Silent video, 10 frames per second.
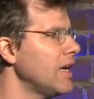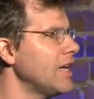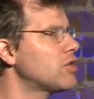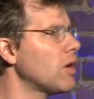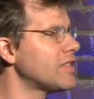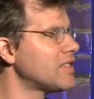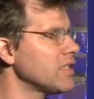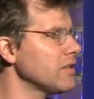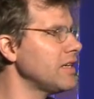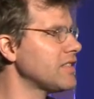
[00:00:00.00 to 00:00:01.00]
into a
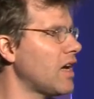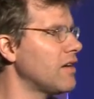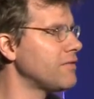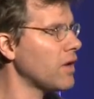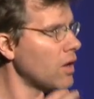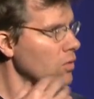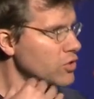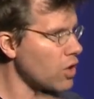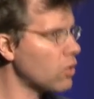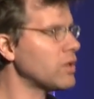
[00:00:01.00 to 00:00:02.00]
series of
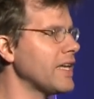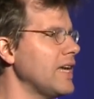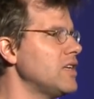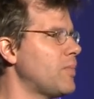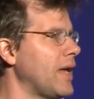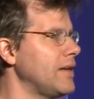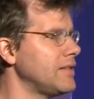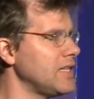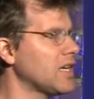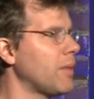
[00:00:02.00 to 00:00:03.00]
totally
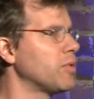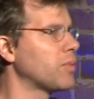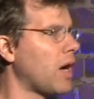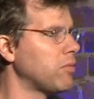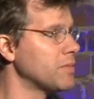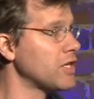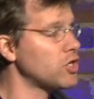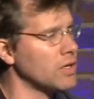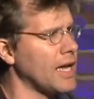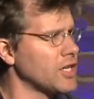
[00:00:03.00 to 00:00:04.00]
independent, decoupled problems that
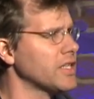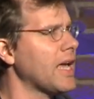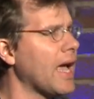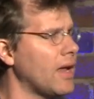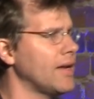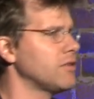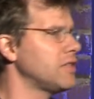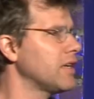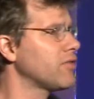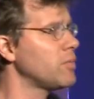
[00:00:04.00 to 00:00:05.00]
you can actually hand out
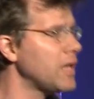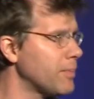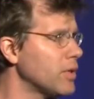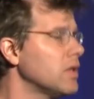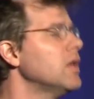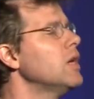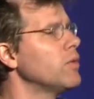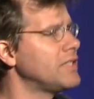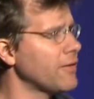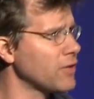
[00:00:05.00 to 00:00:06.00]
to different people
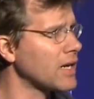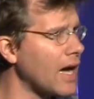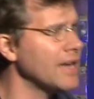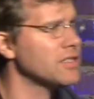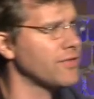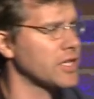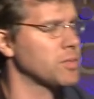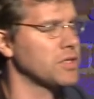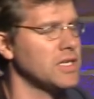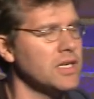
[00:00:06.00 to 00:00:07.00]
with different kinds of
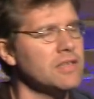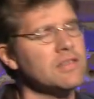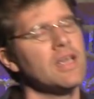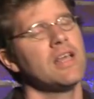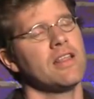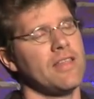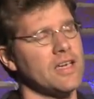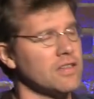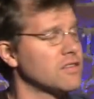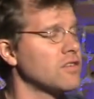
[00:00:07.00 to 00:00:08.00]
expertise that they
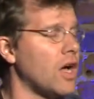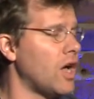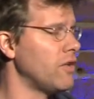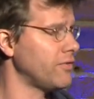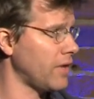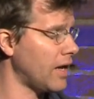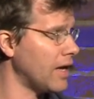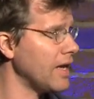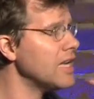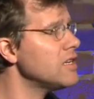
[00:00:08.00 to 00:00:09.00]
can solve
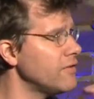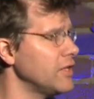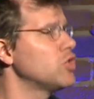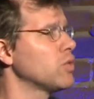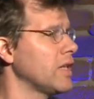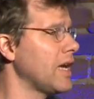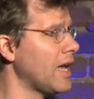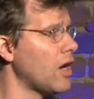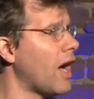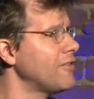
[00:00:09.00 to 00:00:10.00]
individually,
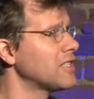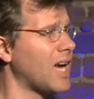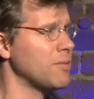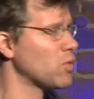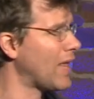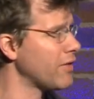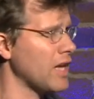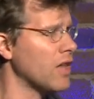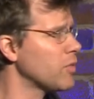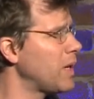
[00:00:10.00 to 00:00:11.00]
and oftentimes without
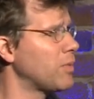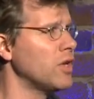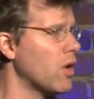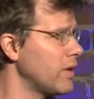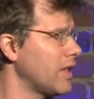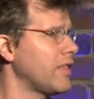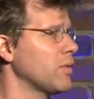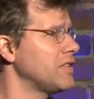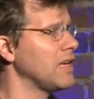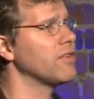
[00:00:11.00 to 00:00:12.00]
the other people knowing that there
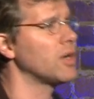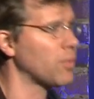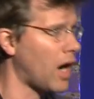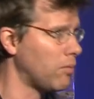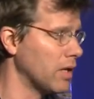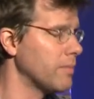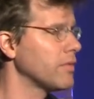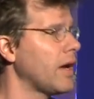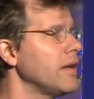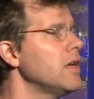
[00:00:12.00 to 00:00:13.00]
was even a problem,
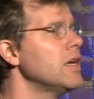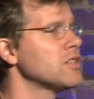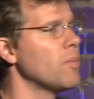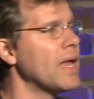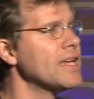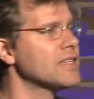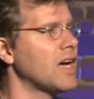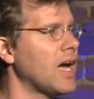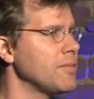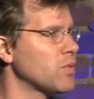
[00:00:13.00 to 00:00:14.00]
right? So many
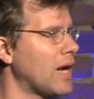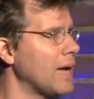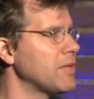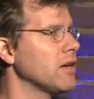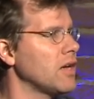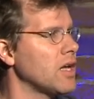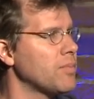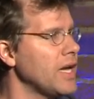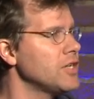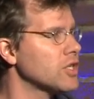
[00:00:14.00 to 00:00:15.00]
times when I'm carrying
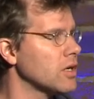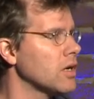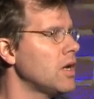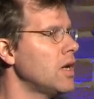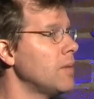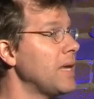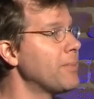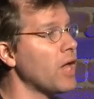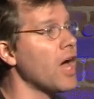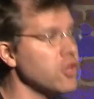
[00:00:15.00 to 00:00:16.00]
pager,
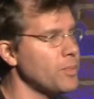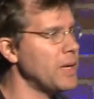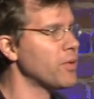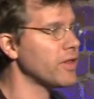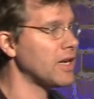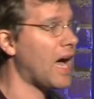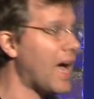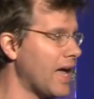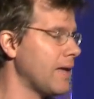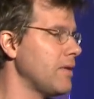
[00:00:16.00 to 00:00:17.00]
people other than
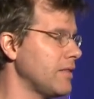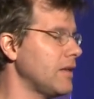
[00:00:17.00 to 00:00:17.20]
I